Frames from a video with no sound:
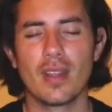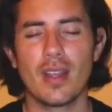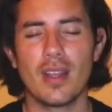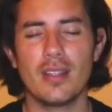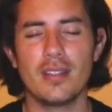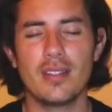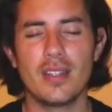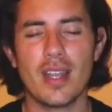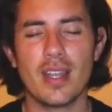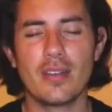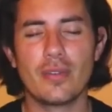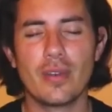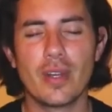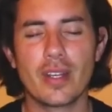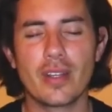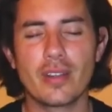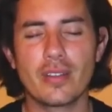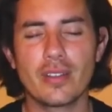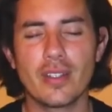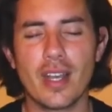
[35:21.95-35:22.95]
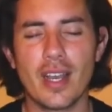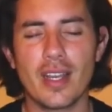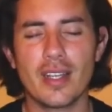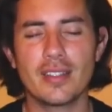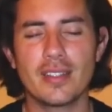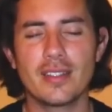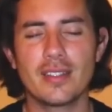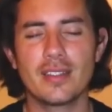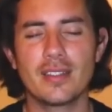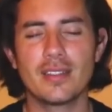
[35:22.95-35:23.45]
And I
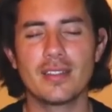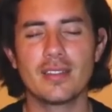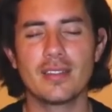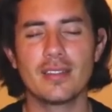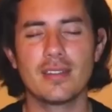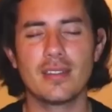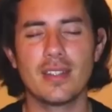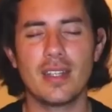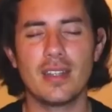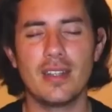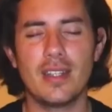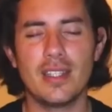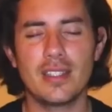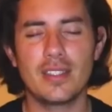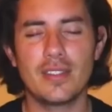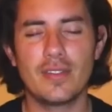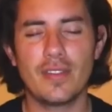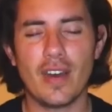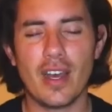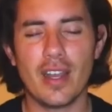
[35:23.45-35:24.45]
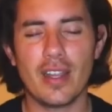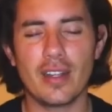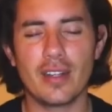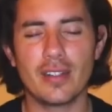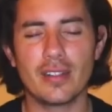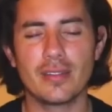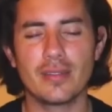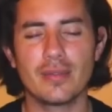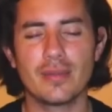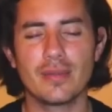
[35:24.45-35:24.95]
recognize that this fire